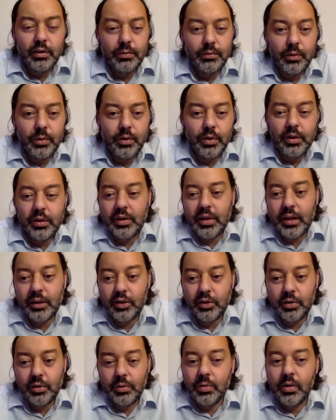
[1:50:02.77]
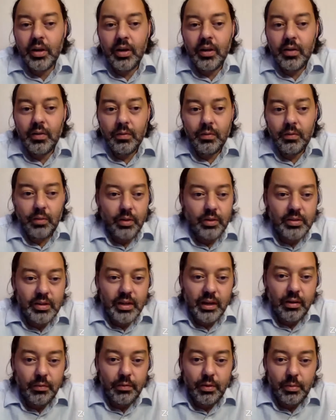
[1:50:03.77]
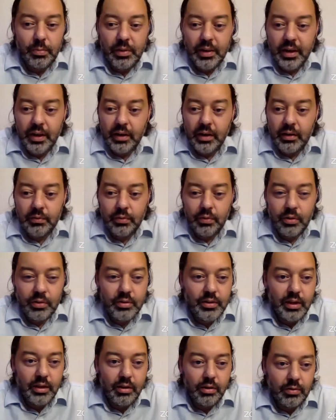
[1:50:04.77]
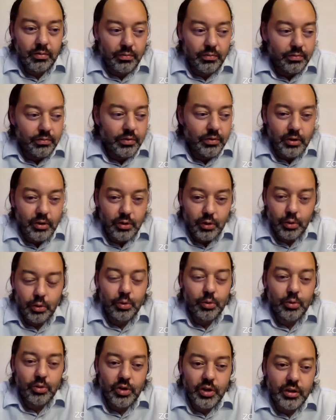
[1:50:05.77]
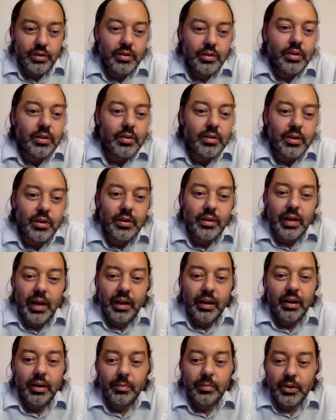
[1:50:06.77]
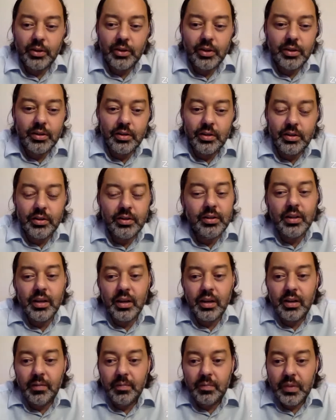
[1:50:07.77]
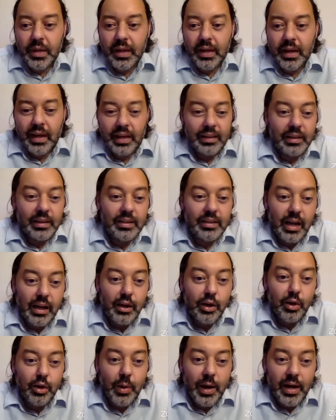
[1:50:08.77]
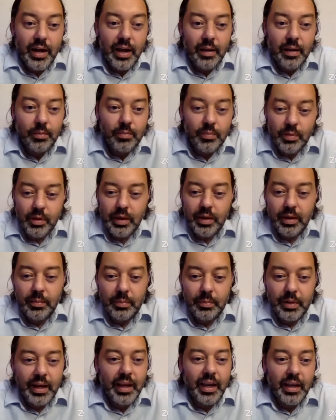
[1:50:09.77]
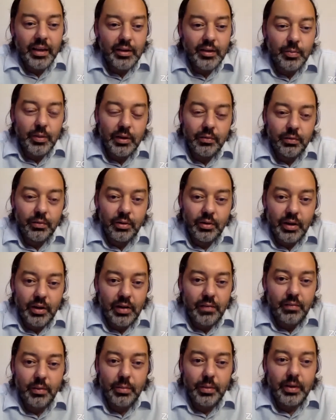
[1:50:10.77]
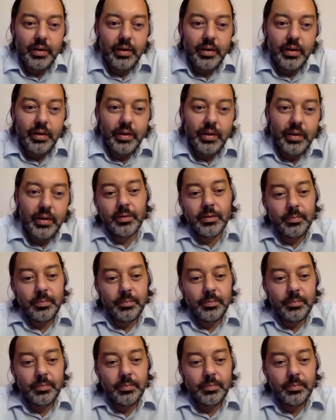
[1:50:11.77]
afford not to, for the sake of the planet, for the sake of social justice and economic justice. At least I know I am, but I can't speak for everybody, obviously.